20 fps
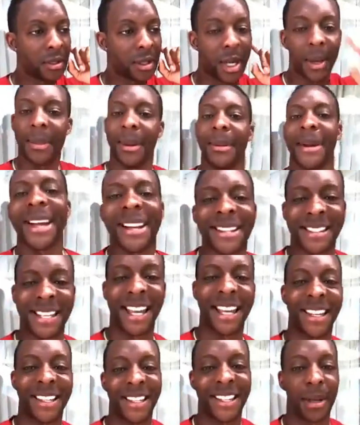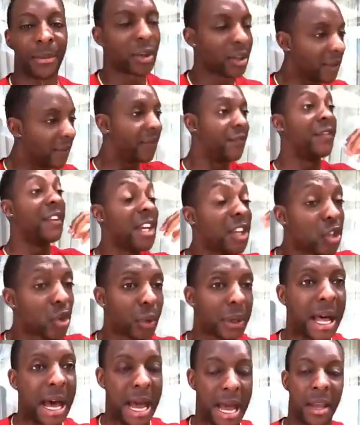And I'm gonna meditate and I'm gonna
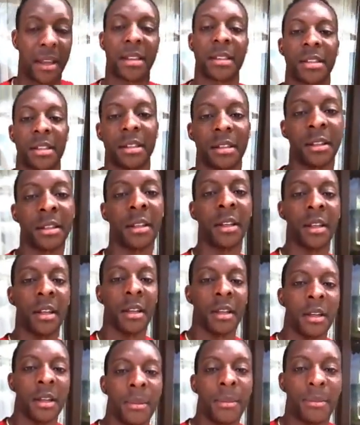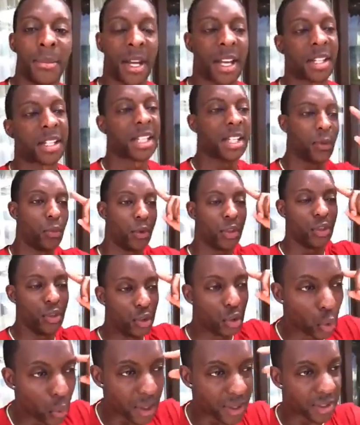visualize. Because see, when you
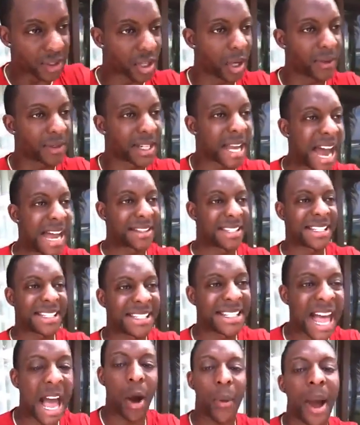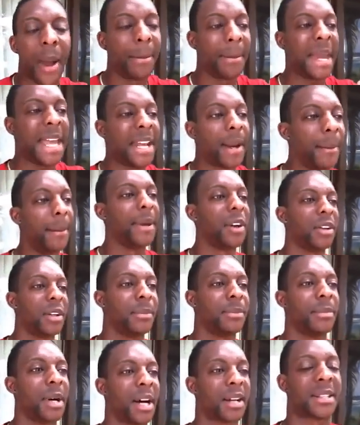do it, so, God, this is how I made $1
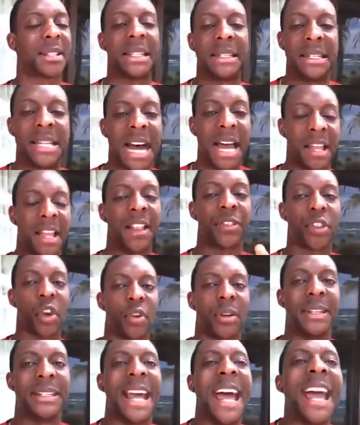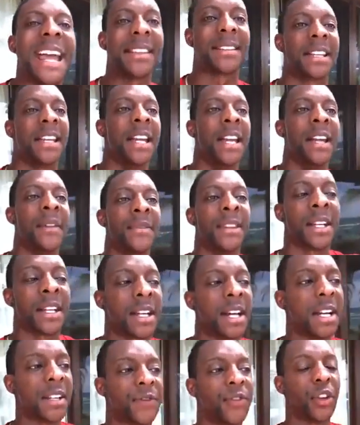million in 30 days.
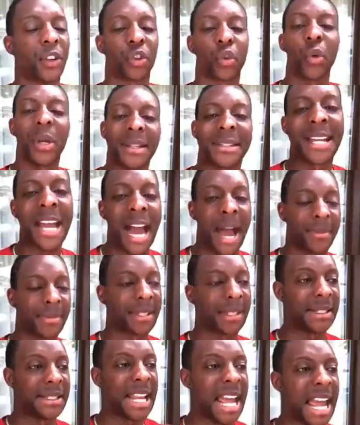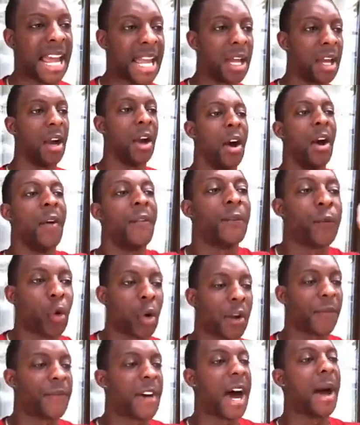Because for 3 times a day,
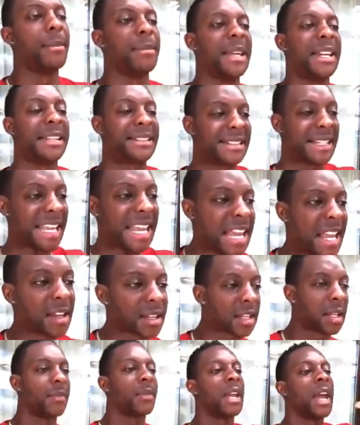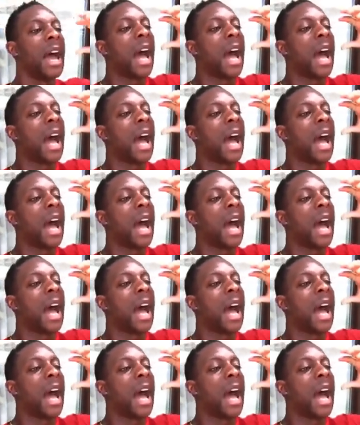45 minutes each,